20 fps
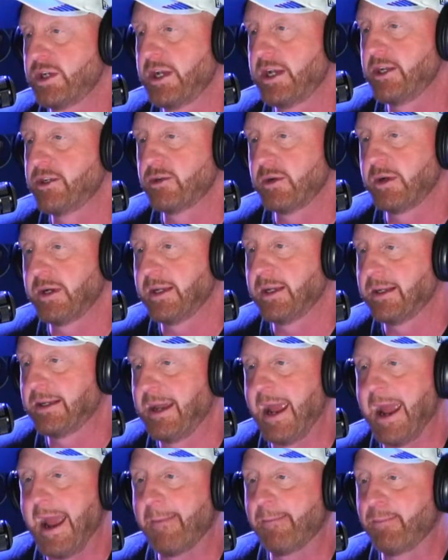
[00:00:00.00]
injury in
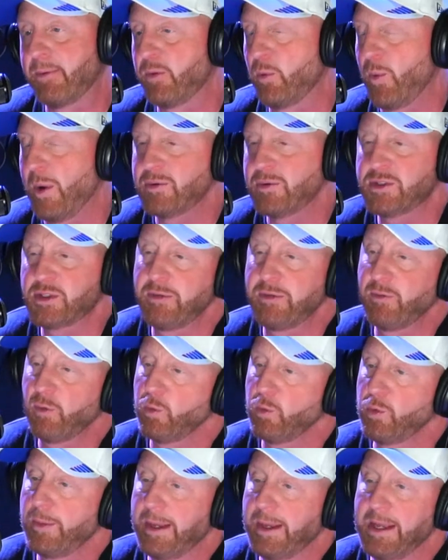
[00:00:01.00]
camp. The wide receiver
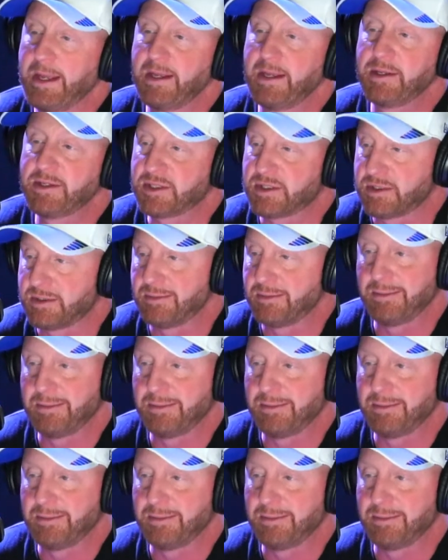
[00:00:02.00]
room is